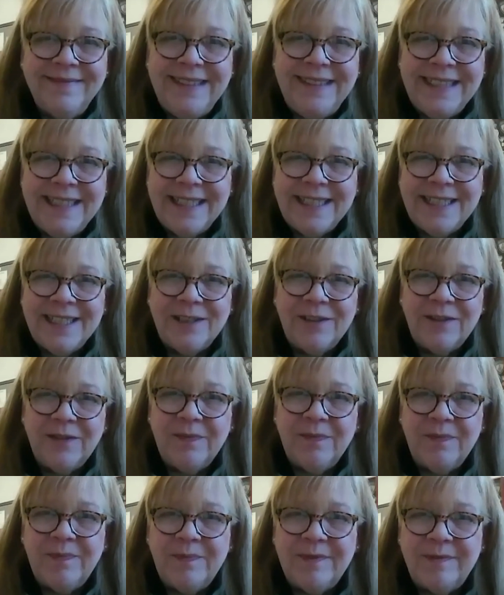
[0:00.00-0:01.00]
you know,
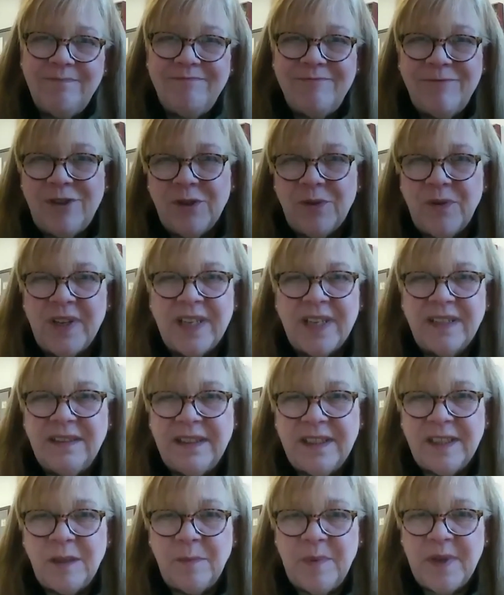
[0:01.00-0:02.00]
doing a
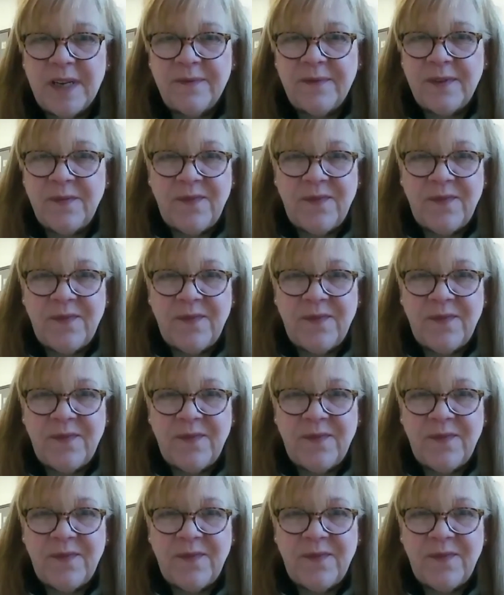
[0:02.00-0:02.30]
little bit of